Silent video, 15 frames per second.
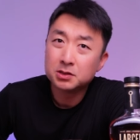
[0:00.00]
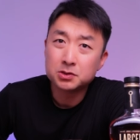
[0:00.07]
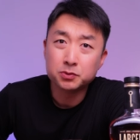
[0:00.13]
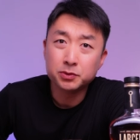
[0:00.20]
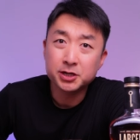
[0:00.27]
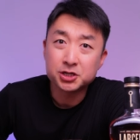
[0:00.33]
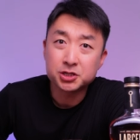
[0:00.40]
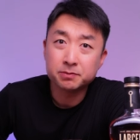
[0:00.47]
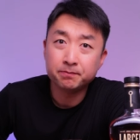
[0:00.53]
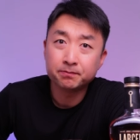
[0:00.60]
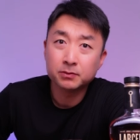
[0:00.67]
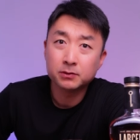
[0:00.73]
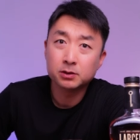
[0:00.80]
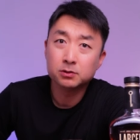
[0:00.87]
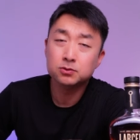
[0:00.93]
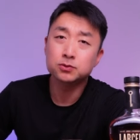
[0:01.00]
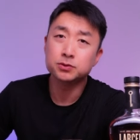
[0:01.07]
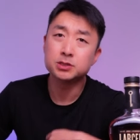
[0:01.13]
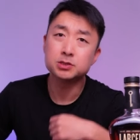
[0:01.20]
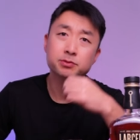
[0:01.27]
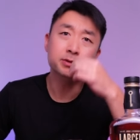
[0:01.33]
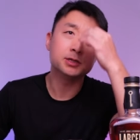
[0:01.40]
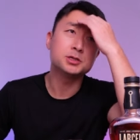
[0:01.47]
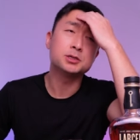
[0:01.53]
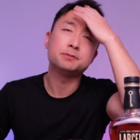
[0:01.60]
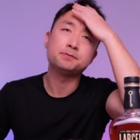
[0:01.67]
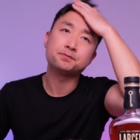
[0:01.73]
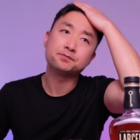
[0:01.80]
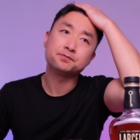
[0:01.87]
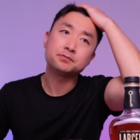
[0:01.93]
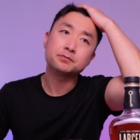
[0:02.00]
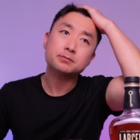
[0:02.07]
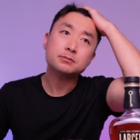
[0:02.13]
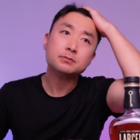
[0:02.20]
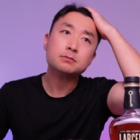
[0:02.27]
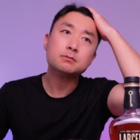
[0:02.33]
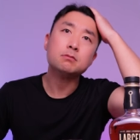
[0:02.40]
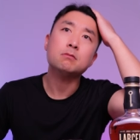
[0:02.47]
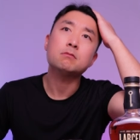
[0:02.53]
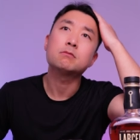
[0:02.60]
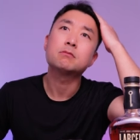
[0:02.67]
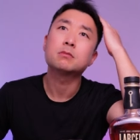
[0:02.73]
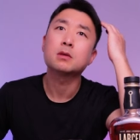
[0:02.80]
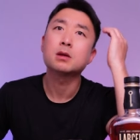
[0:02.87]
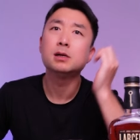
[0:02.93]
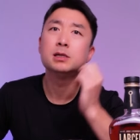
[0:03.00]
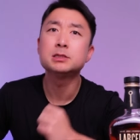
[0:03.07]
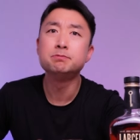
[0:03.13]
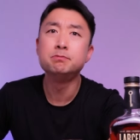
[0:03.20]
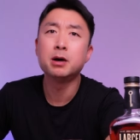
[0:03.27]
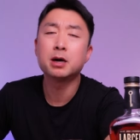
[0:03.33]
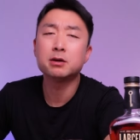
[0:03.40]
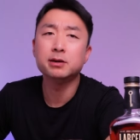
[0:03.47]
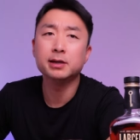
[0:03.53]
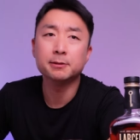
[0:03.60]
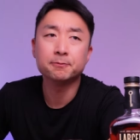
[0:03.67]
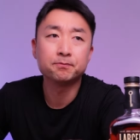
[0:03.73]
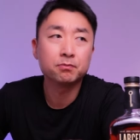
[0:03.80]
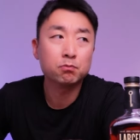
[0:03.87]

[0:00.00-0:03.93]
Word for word: it's rich. Ooh, it's rich. It's buttery.